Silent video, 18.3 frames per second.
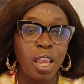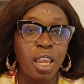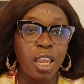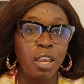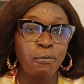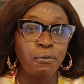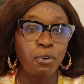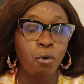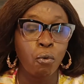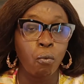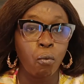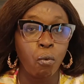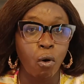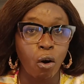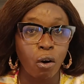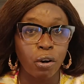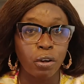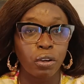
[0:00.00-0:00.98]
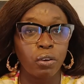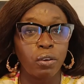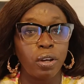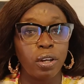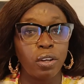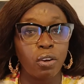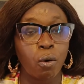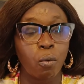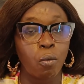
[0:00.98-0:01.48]
If you work, you
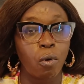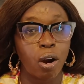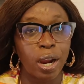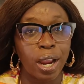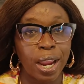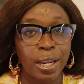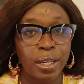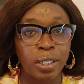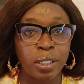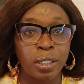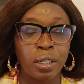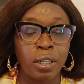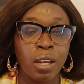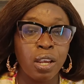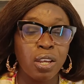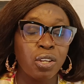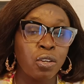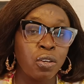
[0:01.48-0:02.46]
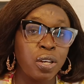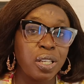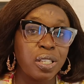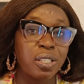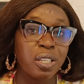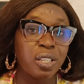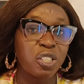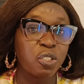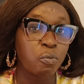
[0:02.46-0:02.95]
need your work ID. You need
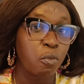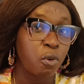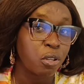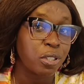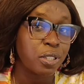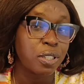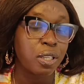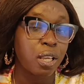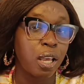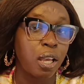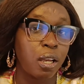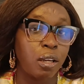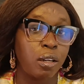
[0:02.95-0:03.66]
6 months